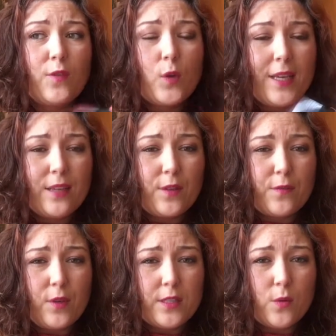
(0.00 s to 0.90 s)
if you leave it
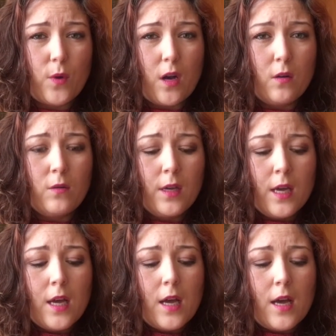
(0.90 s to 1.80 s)
for a little while,
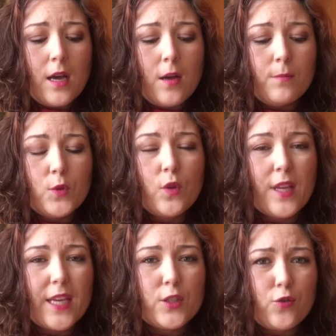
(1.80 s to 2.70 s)
not
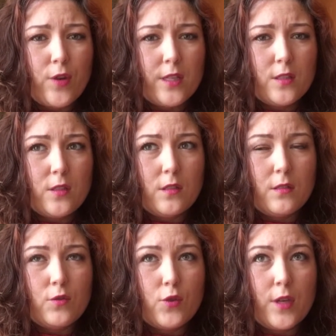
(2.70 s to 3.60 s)
that it's
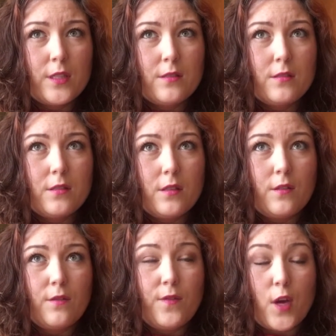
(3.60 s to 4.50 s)

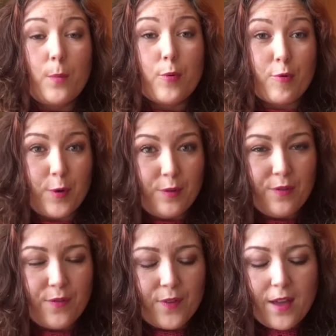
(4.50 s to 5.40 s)
transfer
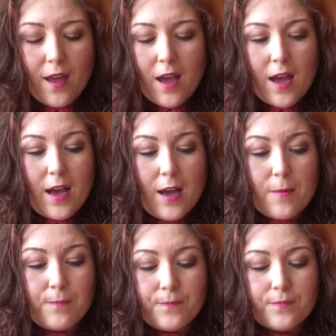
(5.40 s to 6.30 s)
proof,
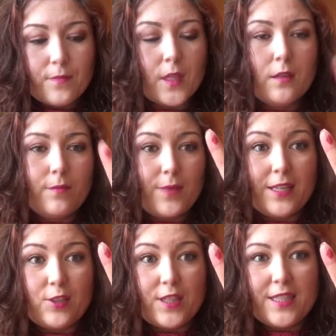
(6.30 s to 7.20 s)

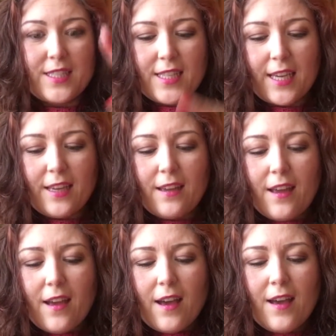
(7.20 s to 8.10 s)
as you can see,
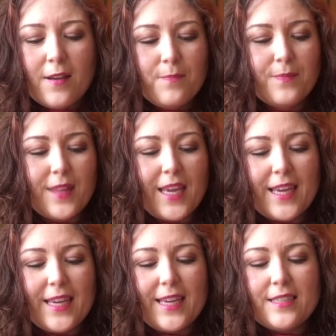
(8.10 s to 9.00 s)

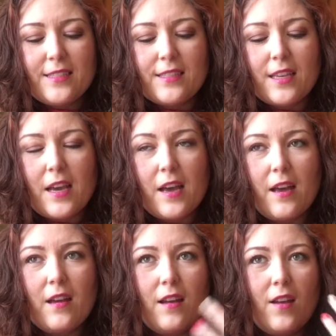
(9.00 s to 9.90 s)
it is
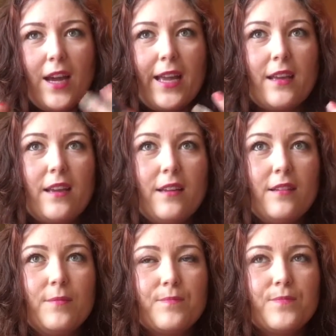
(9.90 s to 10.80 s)
like,
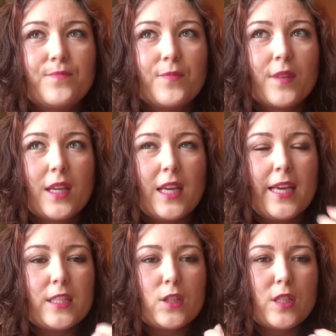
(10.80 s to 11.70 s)

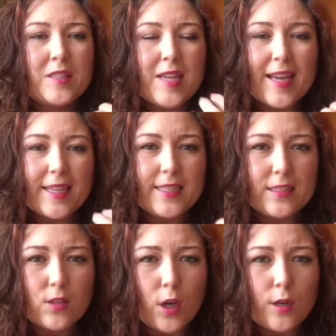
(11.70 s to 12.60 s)
it's the
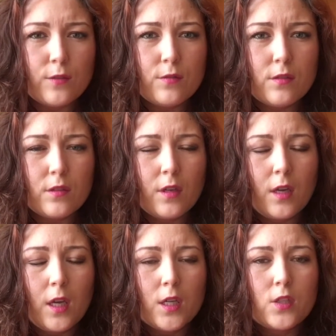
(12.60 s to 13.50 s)
tackiness goes,
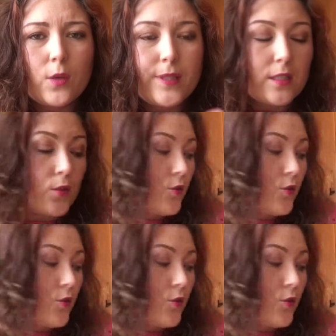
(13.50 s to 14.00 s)
so it does